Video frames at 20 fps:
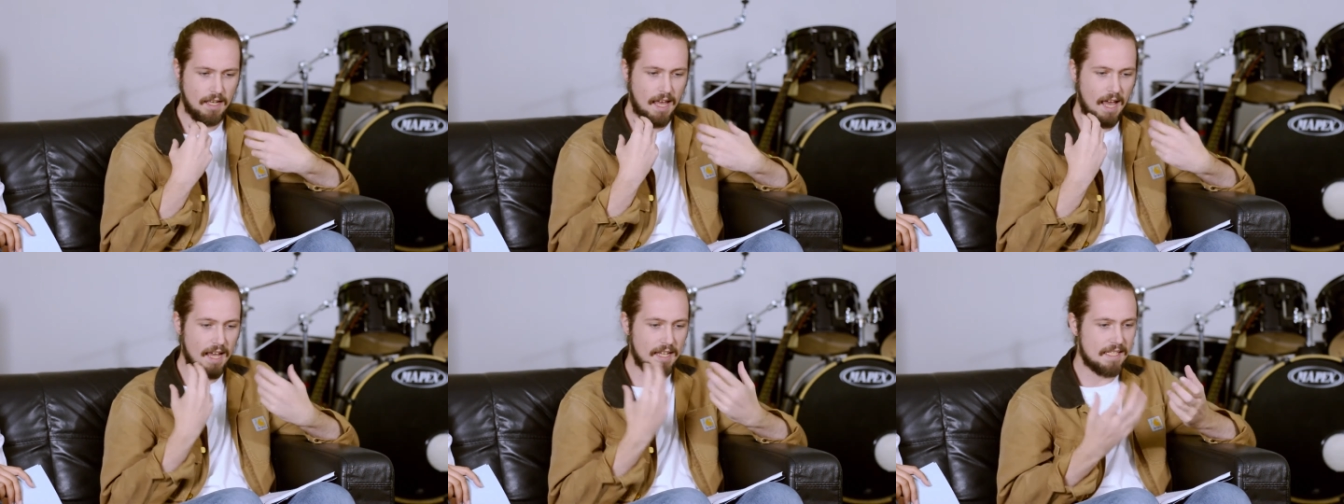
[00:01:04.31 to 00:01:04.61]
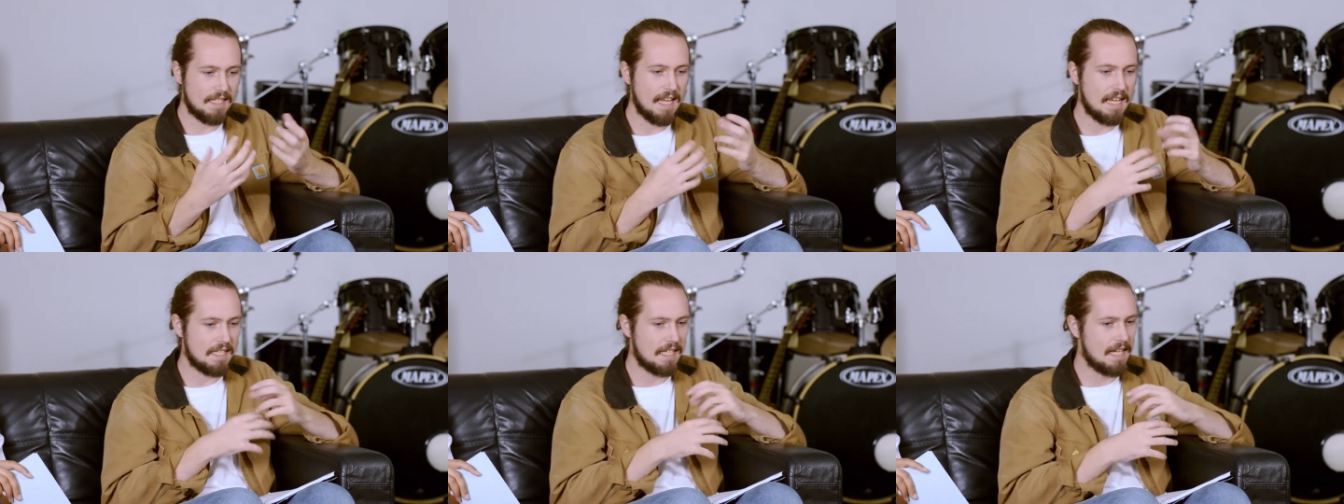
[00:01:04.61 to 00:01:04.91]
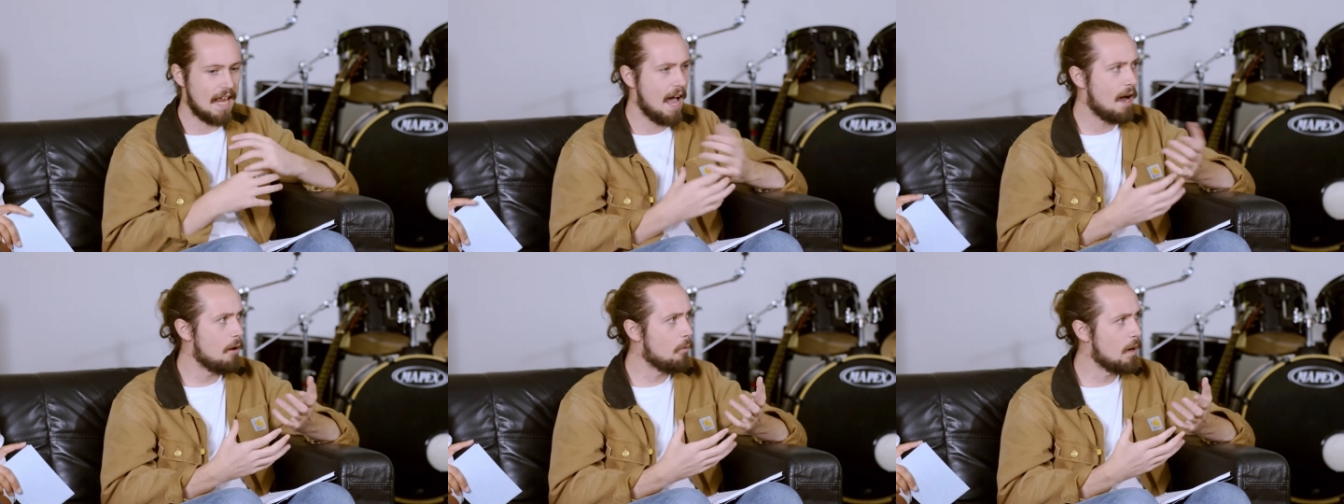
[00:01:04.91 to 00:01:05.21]
assessing
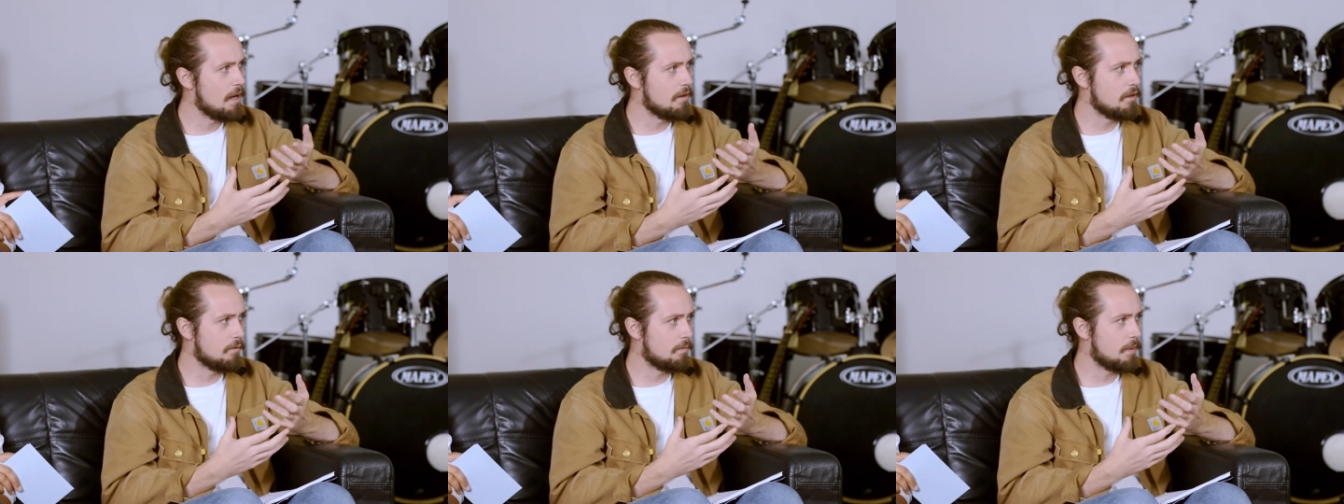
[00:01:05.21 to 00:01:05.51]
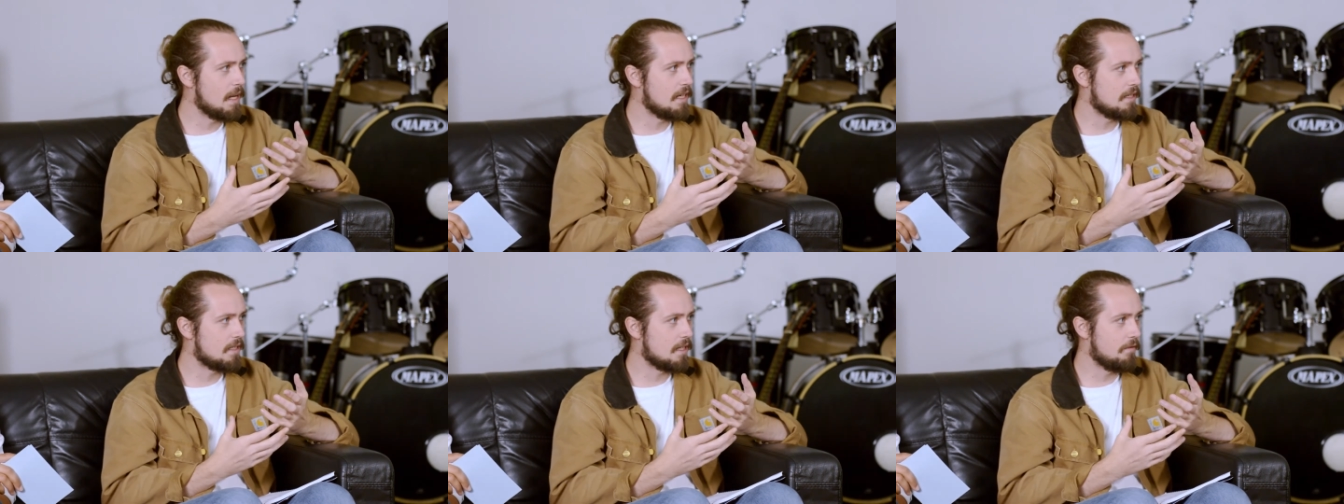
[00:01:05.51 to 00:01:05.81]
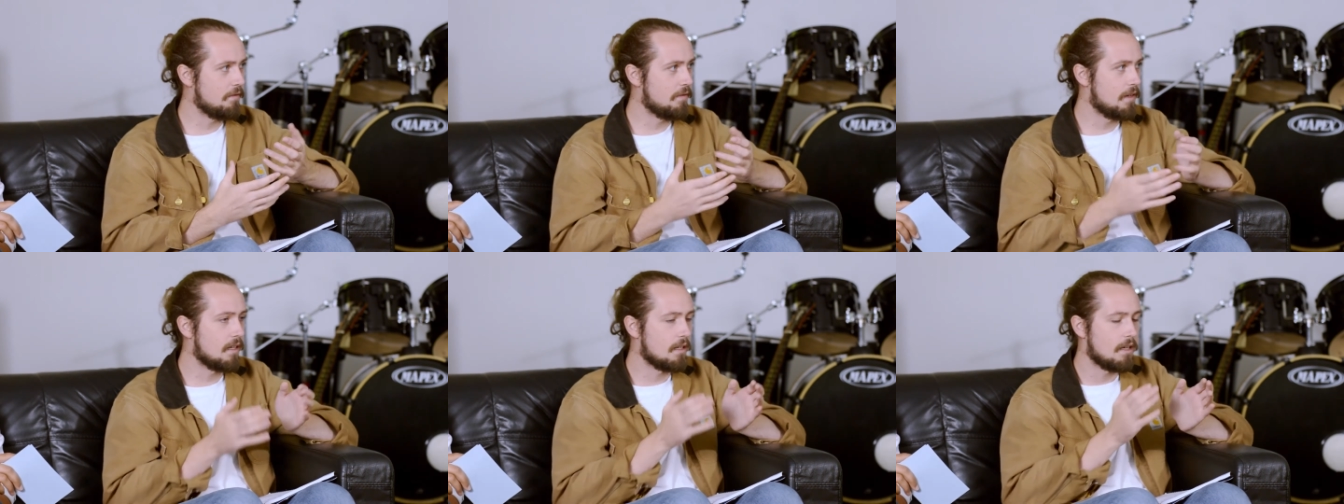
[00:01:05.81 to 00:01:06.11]
how well you play
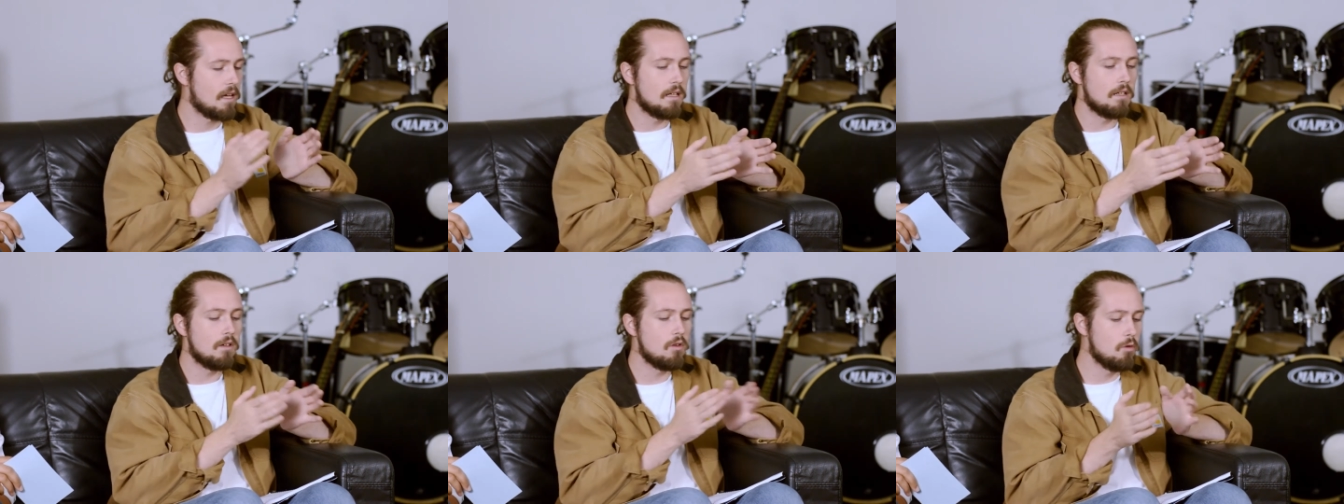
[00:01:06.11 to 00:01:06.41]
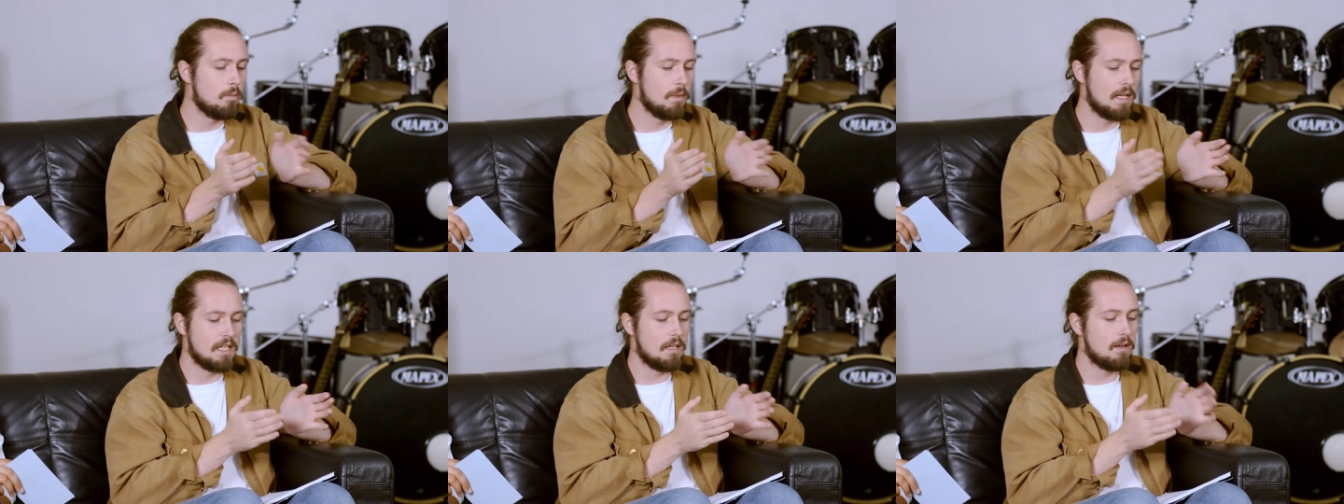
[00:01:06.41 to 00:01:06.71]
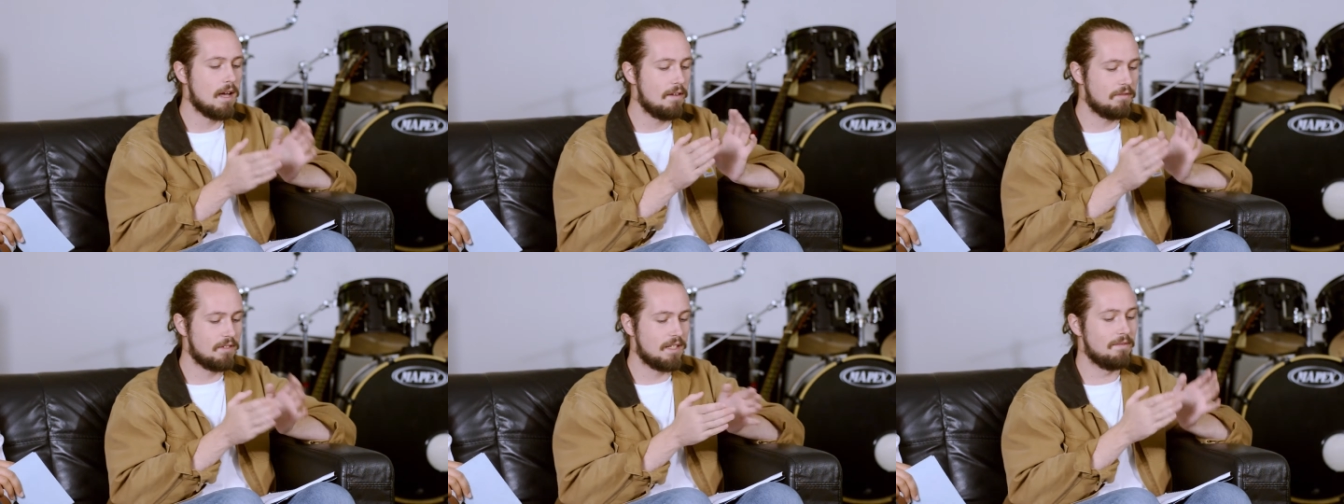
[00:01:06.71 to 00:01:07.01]
something, and normally you
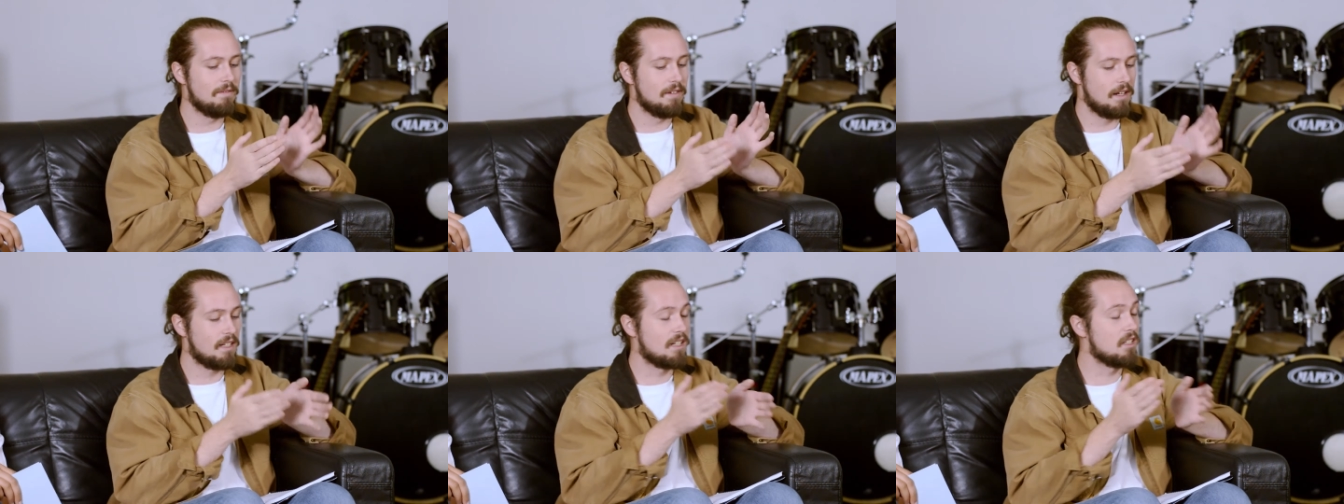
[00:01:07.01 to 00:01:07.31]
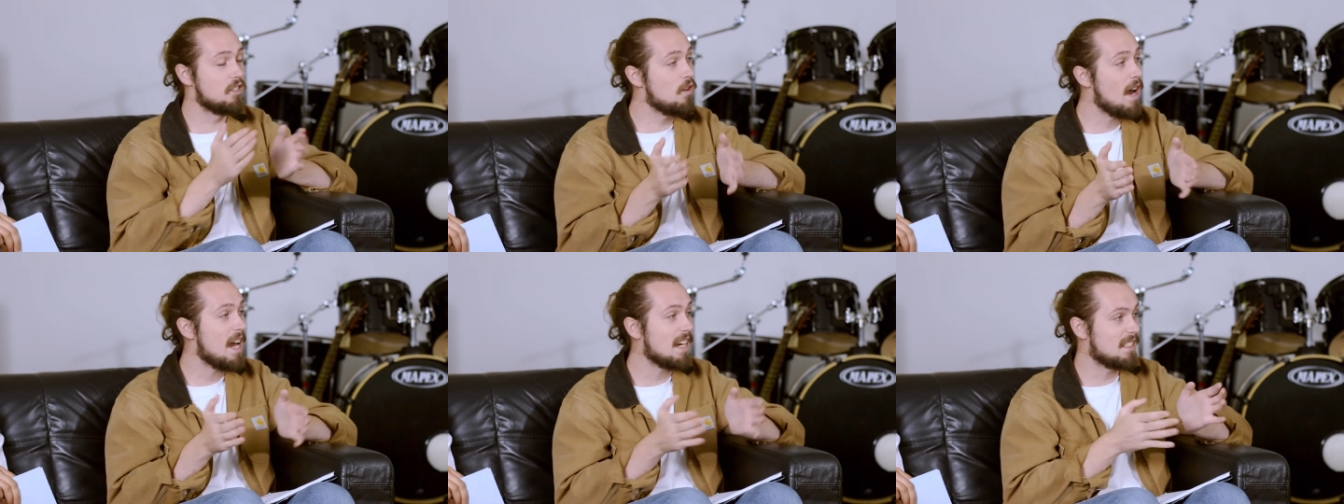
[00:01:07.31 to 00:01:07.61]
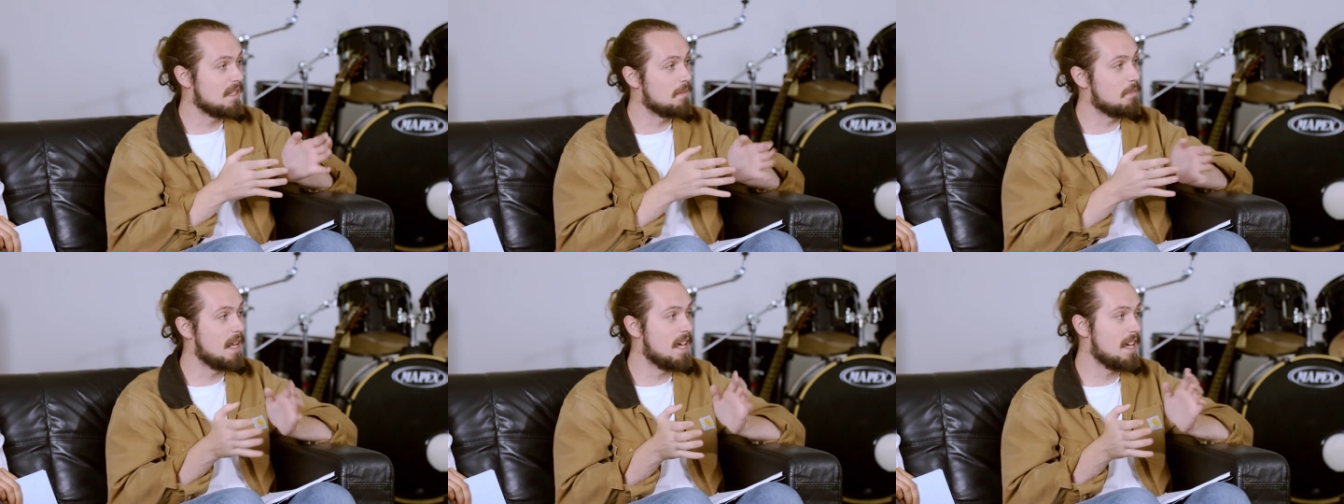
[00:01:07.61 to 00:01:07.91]
have something like a track
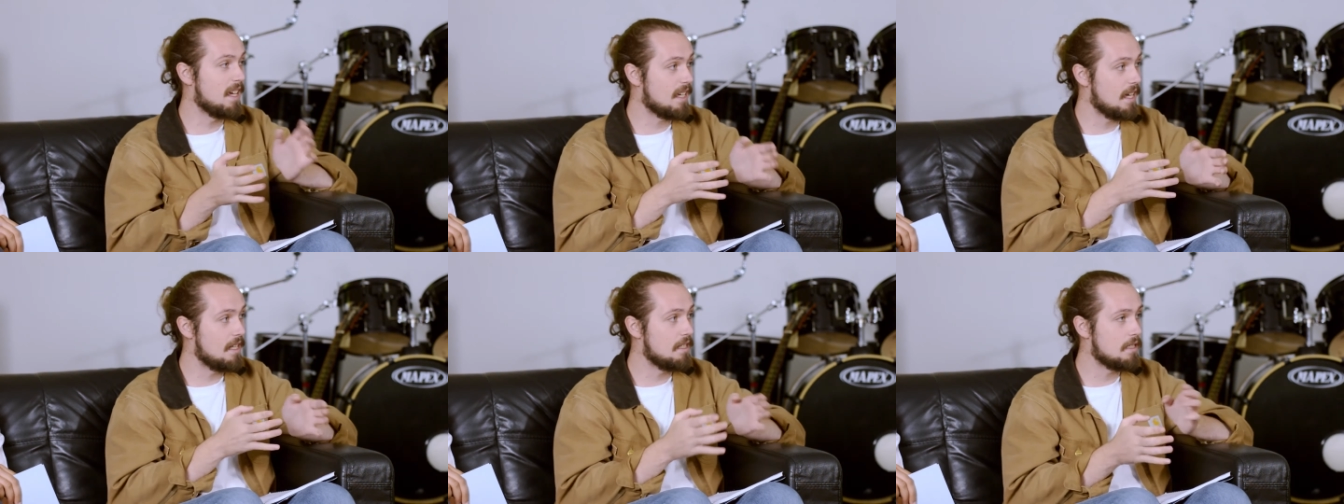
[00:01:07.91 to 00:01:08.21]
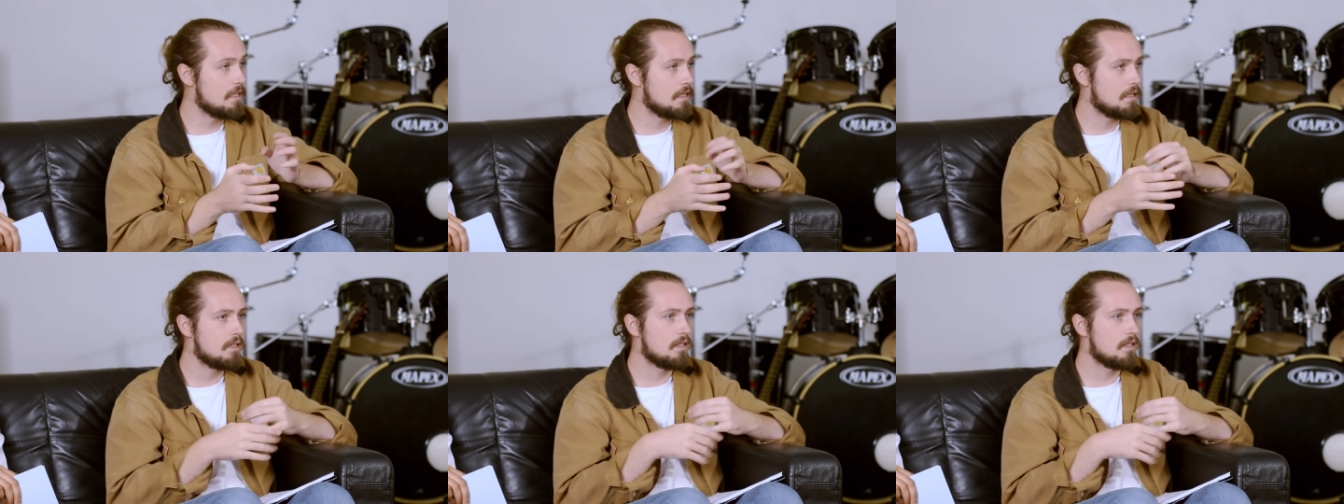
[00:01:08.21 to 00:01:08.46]
to play against.